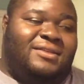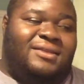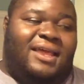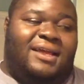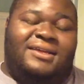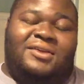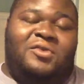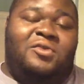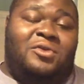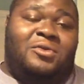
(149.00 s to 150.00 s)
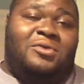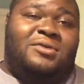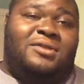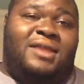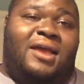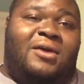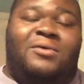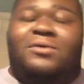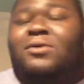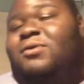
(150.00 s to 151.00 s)
like Google now.
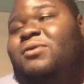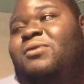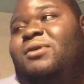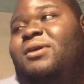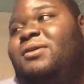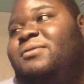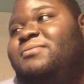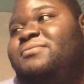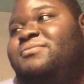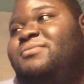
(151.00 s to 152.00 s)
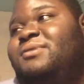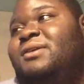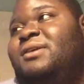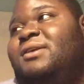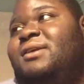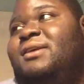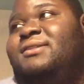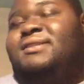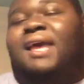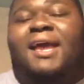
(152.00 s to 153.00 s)
Google
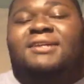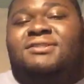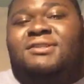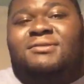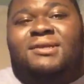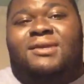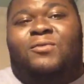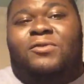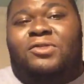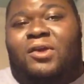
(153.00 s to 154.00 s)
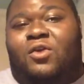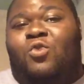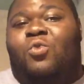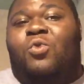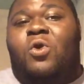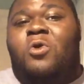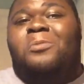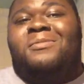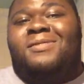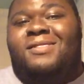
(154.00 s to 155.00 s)
is actually with their
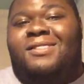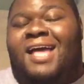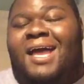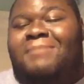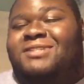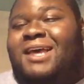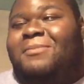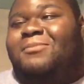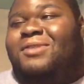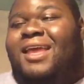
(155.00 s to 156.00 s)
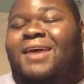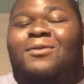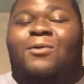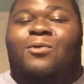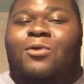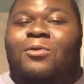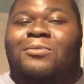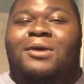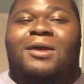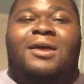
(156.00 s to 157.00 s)
Chrome laptop. They have a
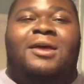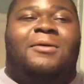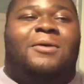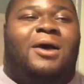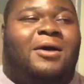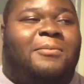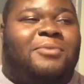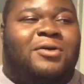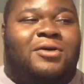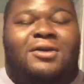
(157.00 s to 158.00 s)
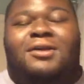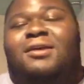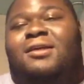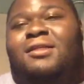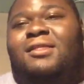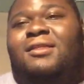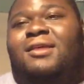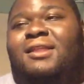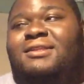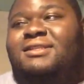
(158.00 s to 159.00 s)
Chrome book,
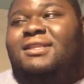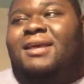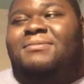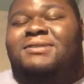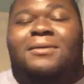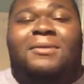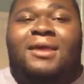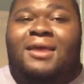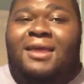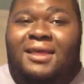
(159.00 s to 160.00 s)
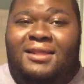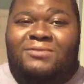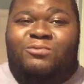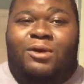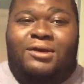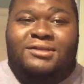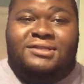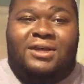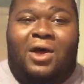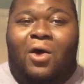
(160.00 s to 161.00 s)
and it's a laptop, and it
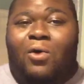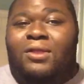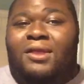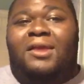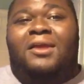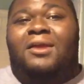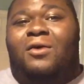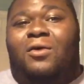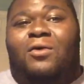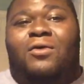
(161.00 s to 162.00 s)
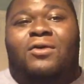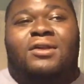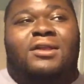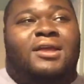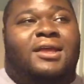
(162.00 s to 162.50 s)
runs only on